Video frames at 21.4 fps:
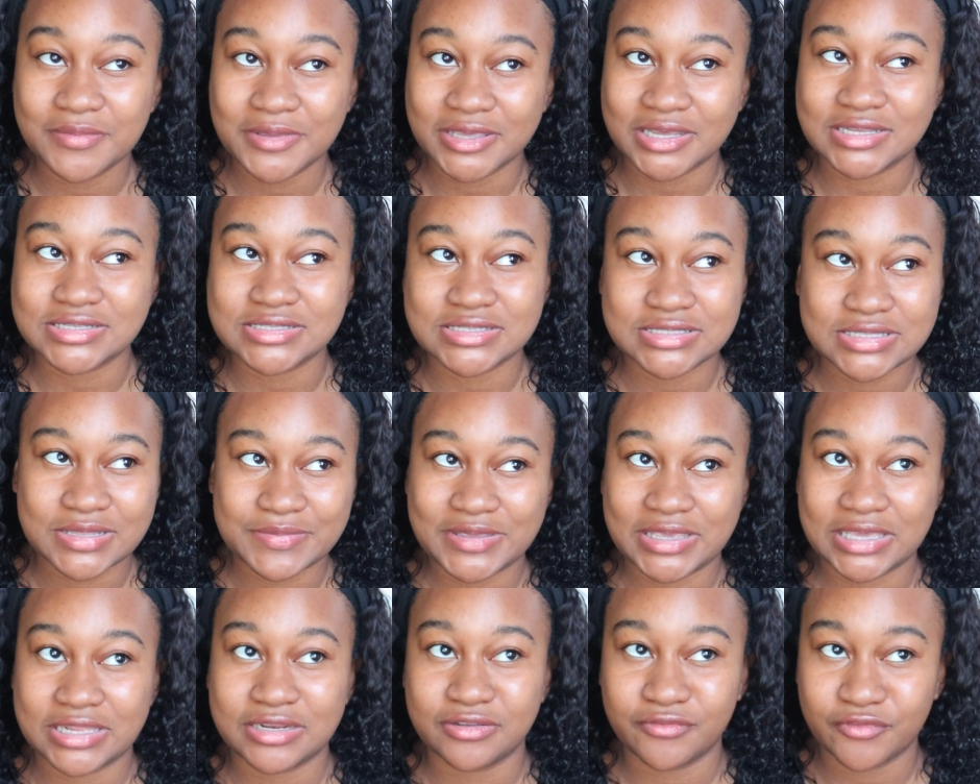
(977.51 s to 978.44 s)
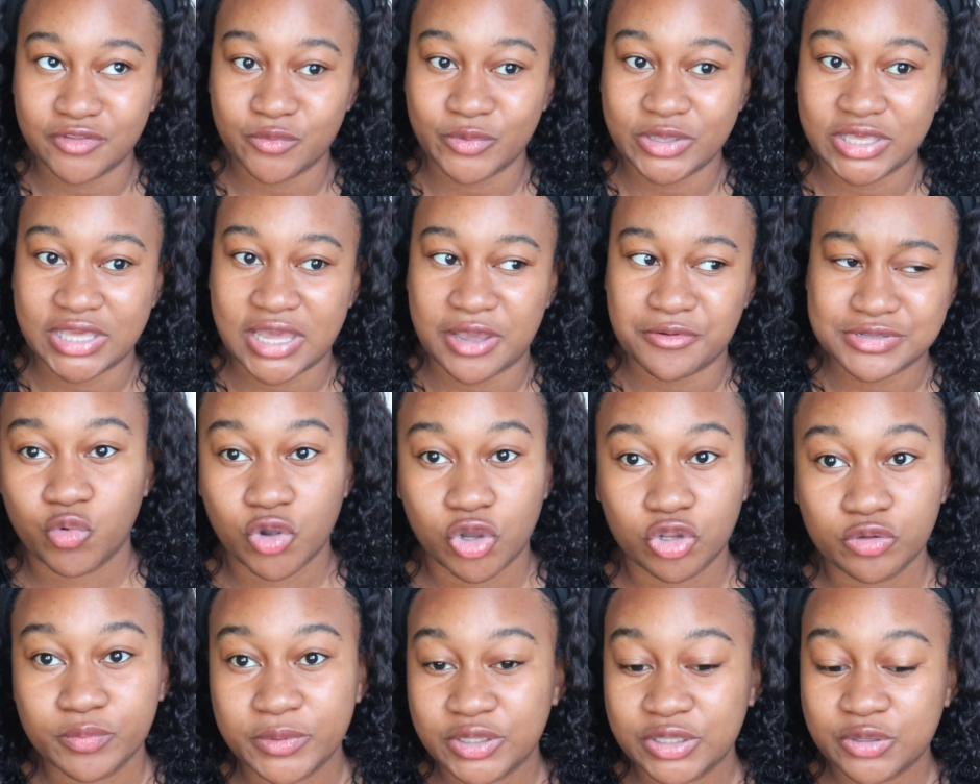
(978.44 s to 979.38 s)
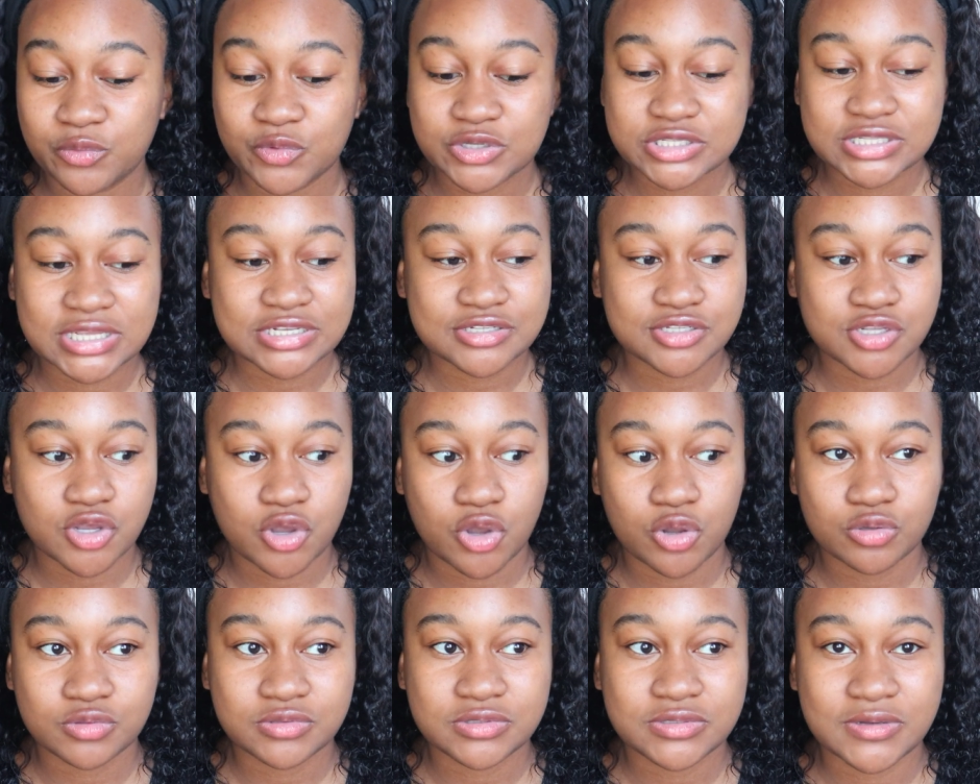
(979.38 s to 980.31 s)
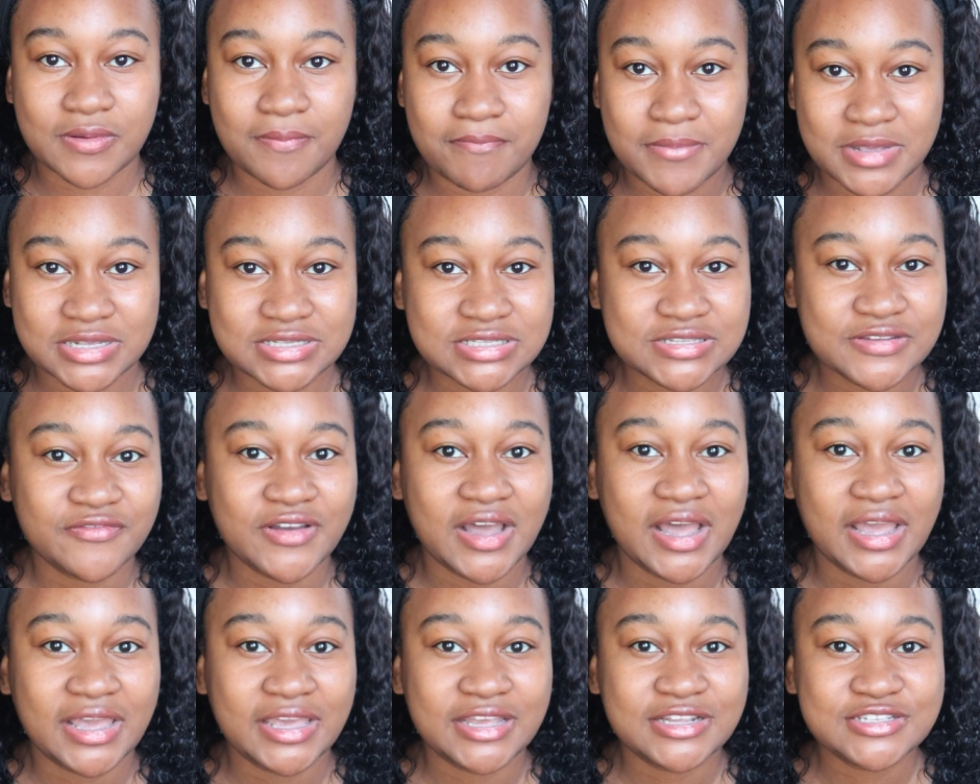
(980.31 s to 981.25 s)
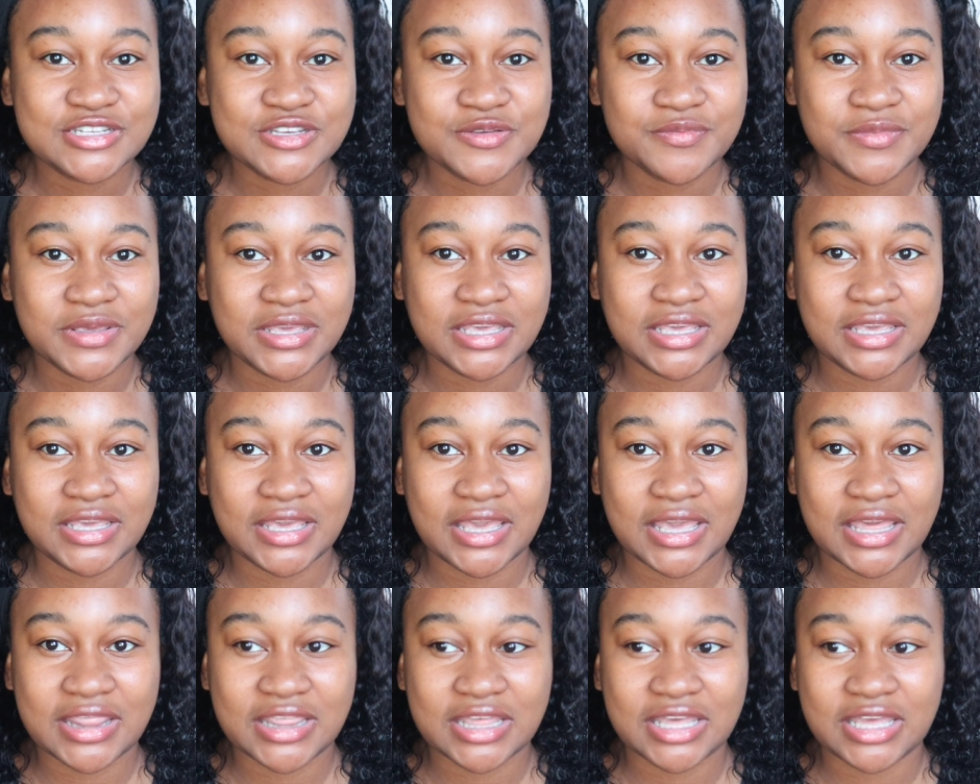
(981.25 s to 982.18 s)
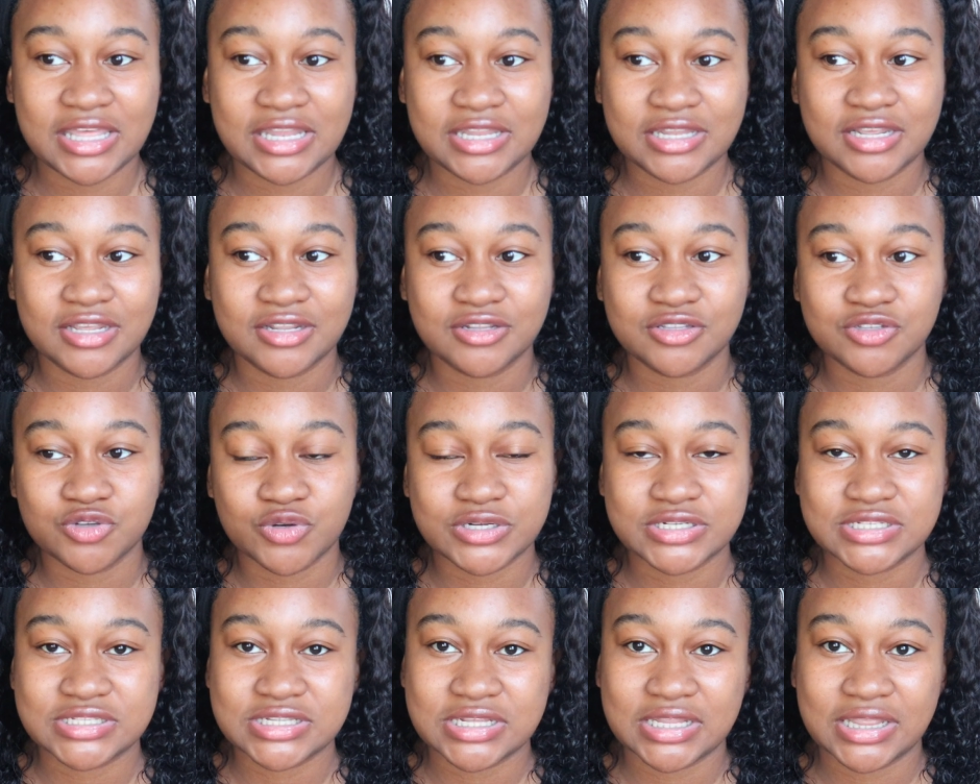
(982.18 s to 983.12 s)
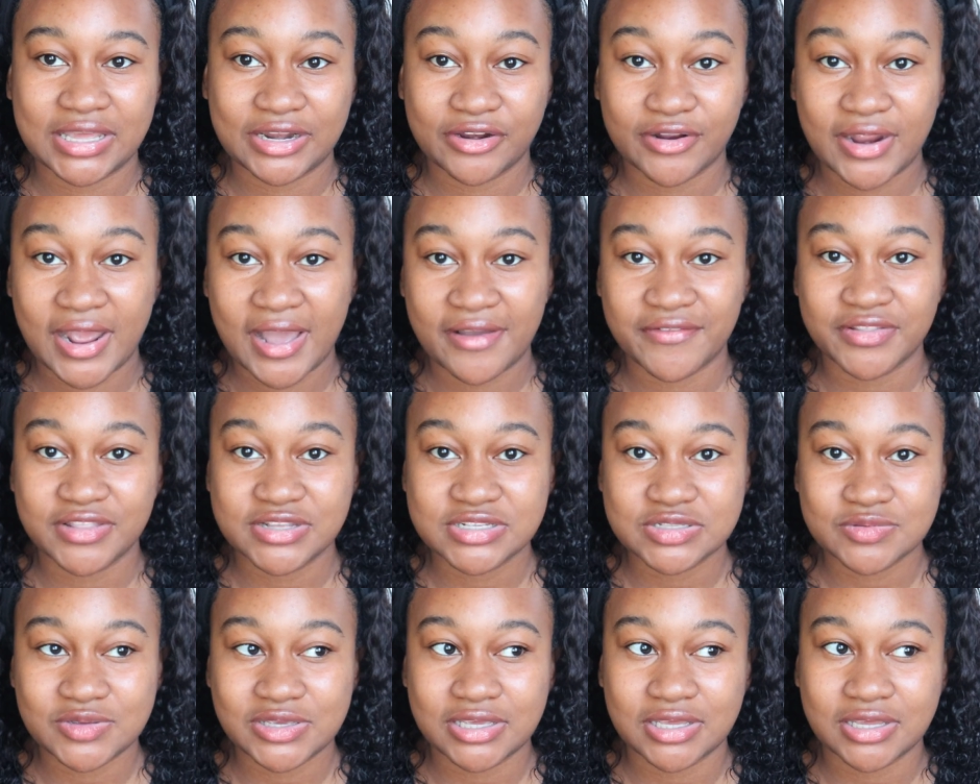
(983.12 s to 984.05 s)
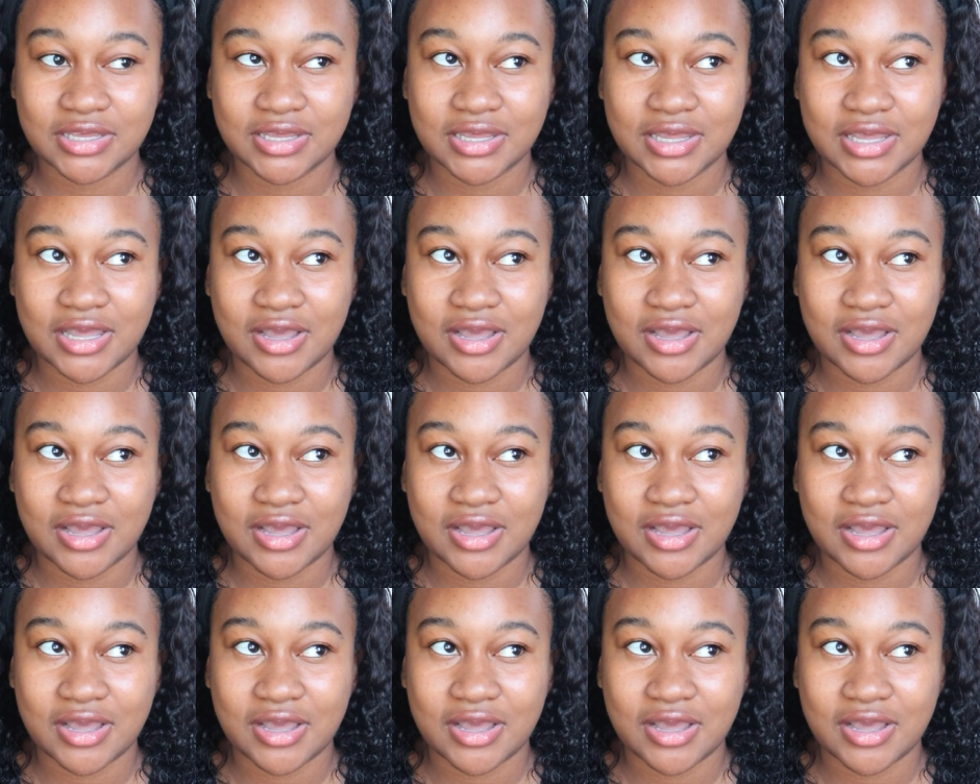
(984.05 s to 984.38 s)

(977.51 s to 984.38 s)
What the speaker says: because the beginning of the week world building was like so mystifying to me, and then towards the later half of this week